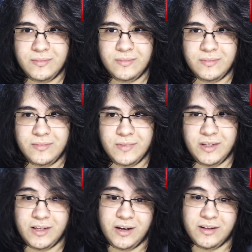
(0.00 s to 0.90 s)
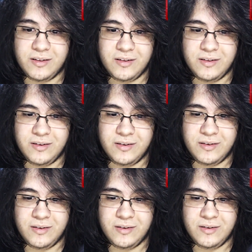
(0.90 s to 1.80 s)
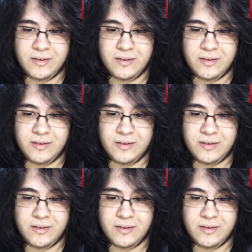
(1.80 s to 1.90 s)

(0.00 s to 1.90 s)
You do not run, you look plenty guilty.